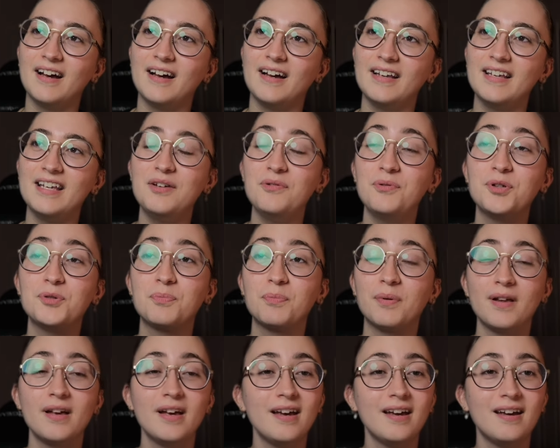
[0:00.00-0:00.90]
he was
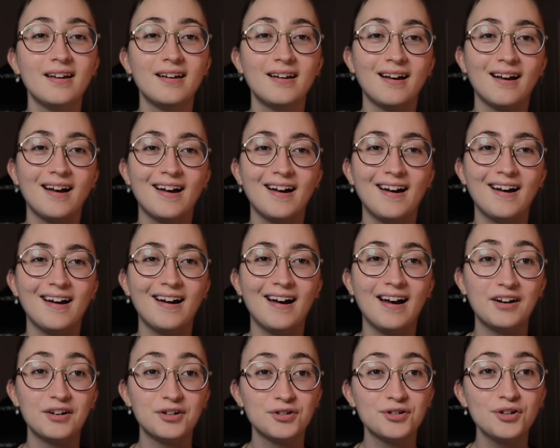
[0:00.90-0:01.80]
playing
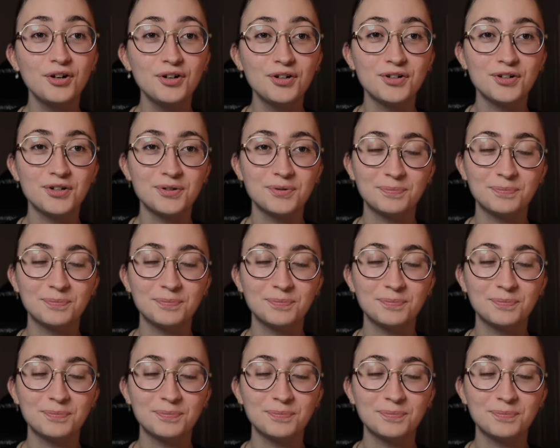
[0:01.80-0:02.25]
at a church